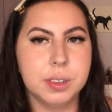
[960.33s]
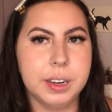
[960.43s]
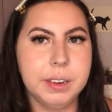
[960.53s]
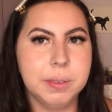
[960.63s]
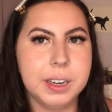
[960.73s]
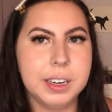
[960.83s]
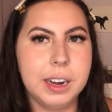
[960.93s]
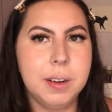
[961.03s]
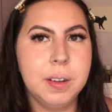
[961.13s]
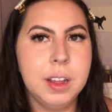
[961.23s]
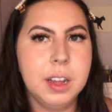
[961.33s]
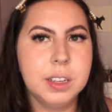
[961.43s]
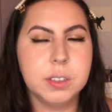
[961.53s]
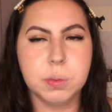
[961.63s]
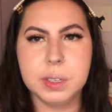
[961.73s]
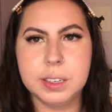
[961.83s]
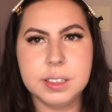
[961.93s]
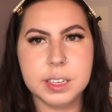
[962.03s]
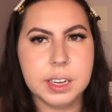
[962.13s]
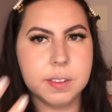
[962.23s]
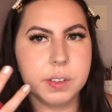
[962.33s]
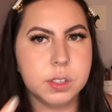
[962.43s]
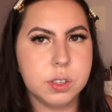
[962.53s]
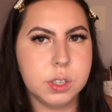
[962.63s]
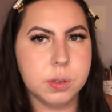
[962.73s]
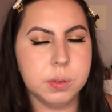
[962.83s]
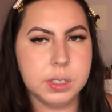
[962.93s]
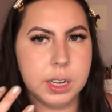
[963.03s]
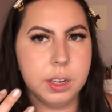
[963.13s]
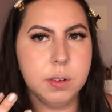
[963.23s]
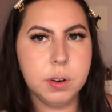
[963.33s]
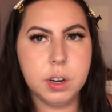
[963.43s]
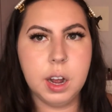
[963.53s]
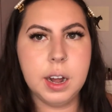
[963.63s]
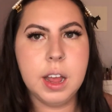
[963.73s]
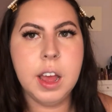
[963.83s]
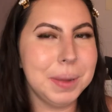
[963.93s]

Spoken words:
light right now to really see if it's too yellow or not.